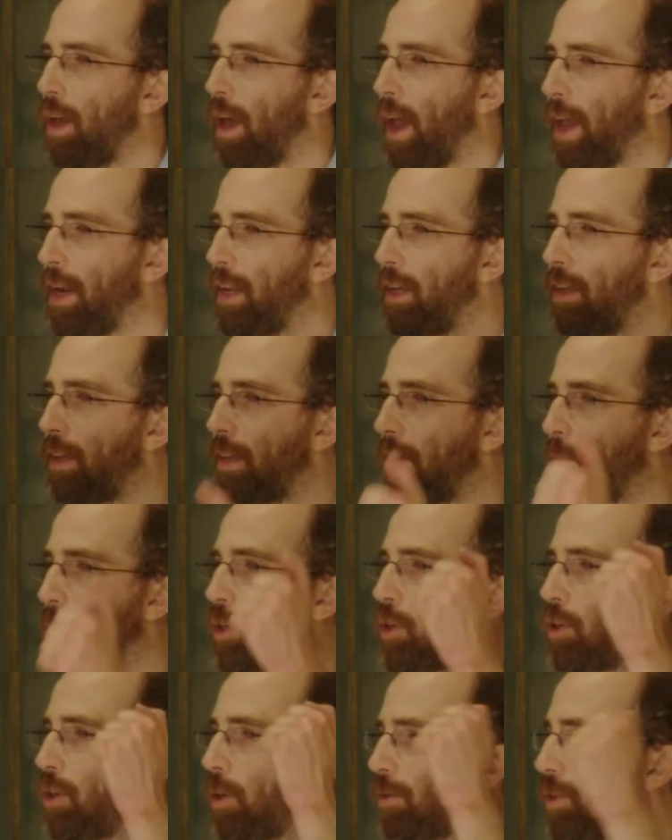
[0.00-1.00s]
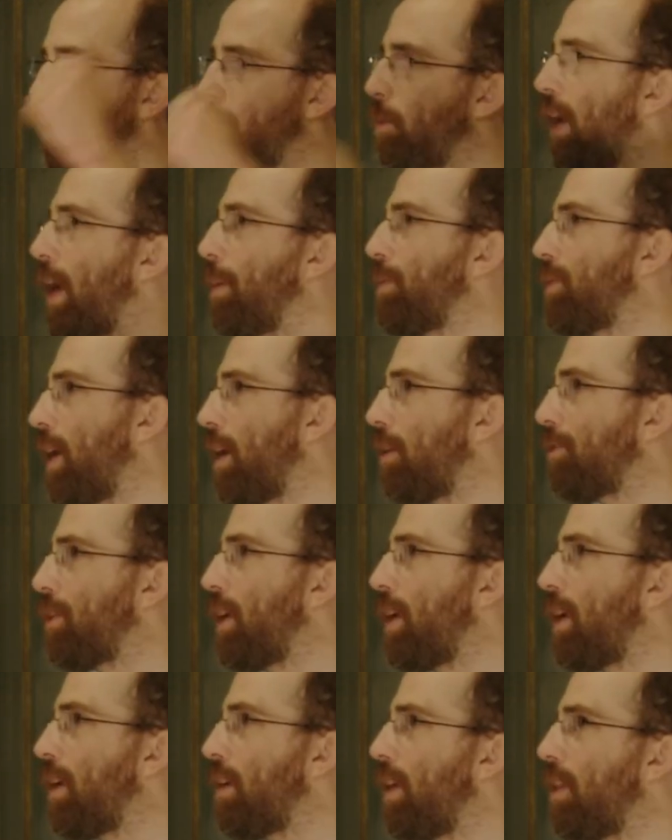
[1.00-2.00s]
And but you don't see what happens to Al's
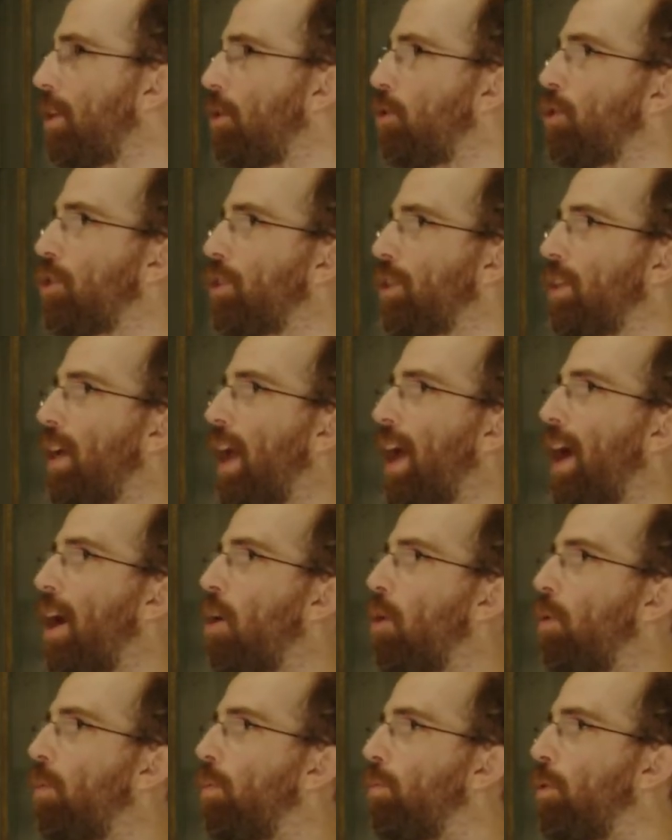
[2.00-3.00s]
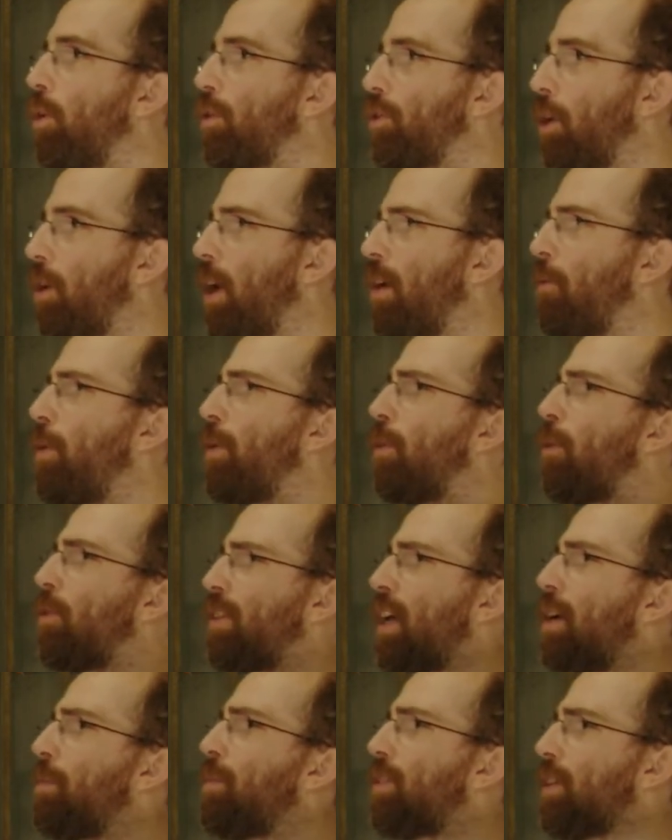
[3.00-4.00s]
hand, and then you just see Al looks hurt. Everyone looks
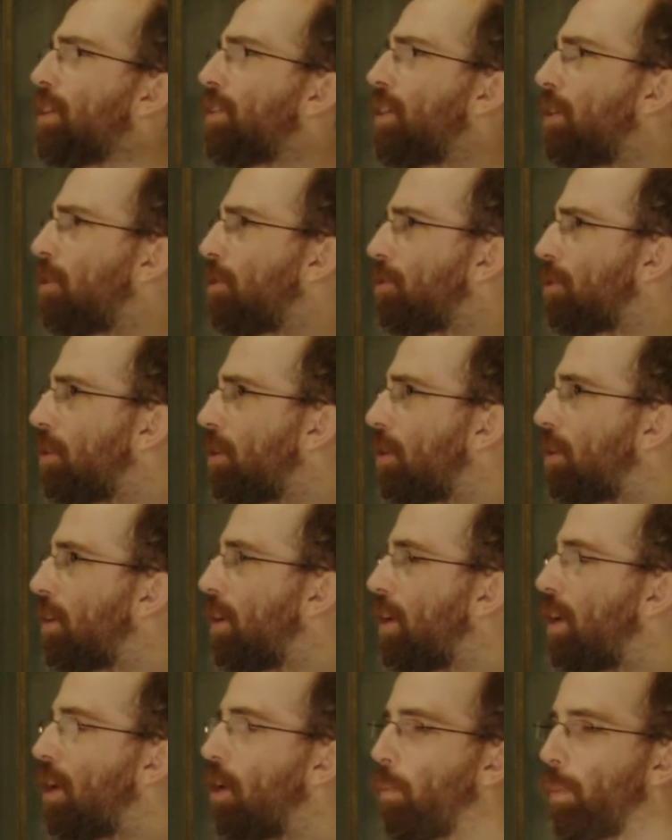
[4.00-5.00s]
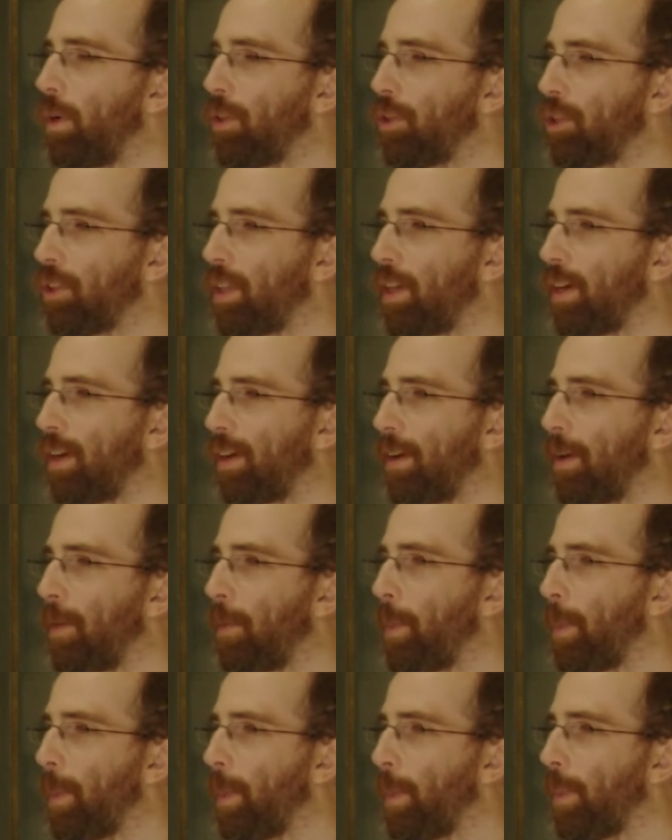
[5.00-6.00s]
at him and says he looks hurt. But it's just like,
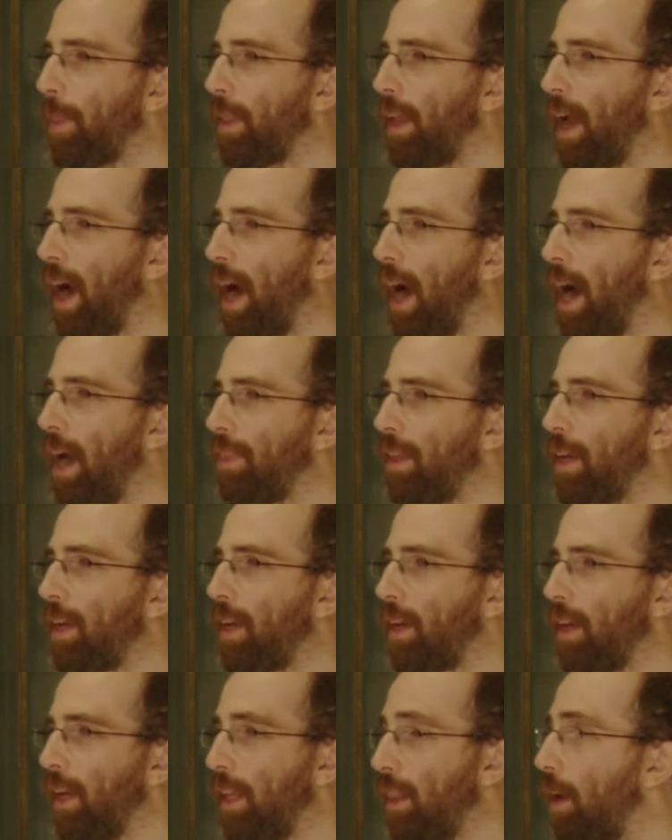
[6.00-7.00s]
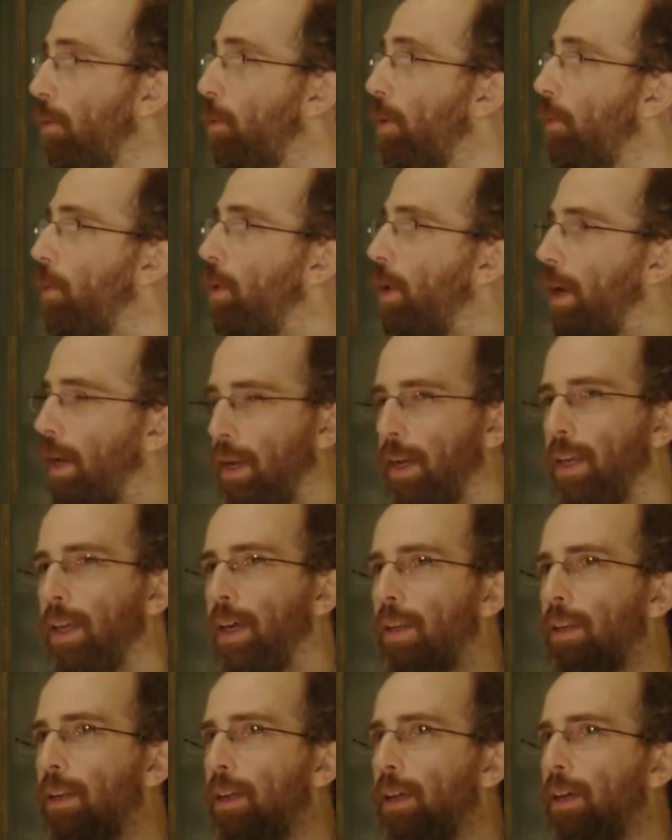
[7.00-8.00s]
I think and
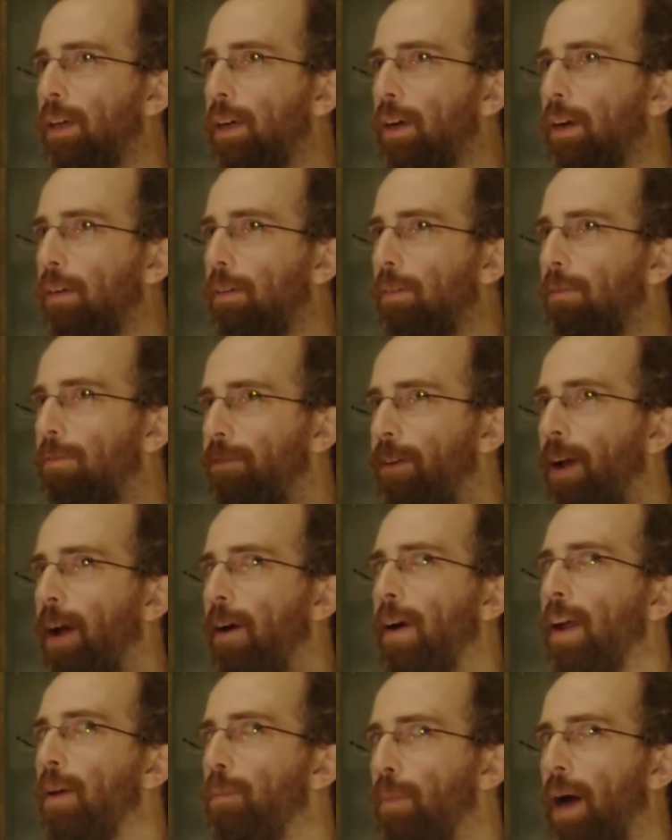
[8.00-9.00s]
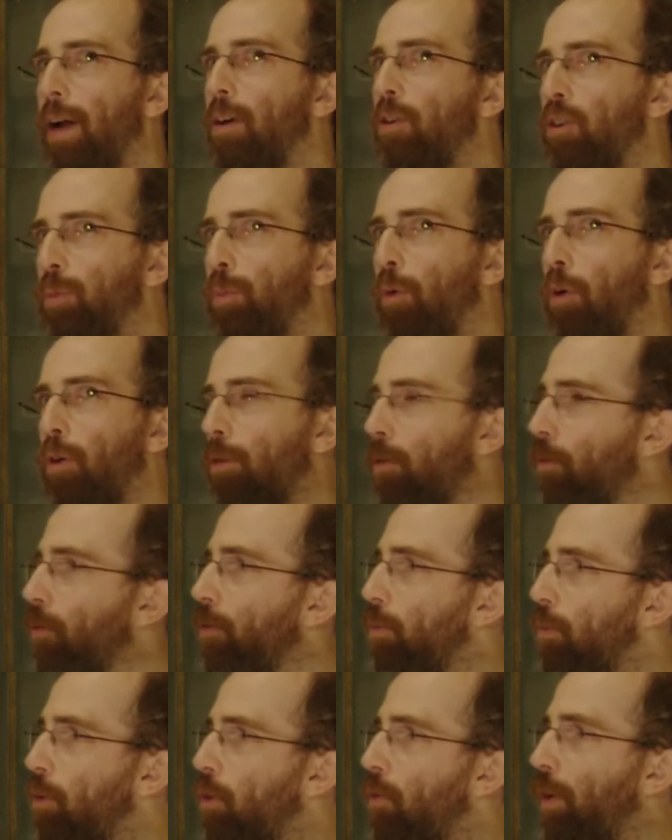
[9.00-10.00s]
again, very minor spoiler for
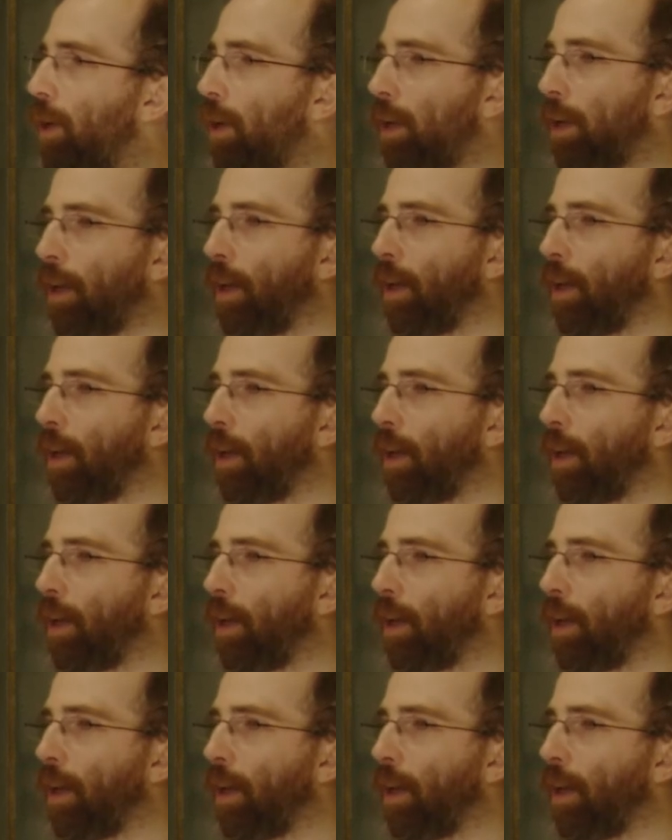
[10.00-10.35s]
the movie.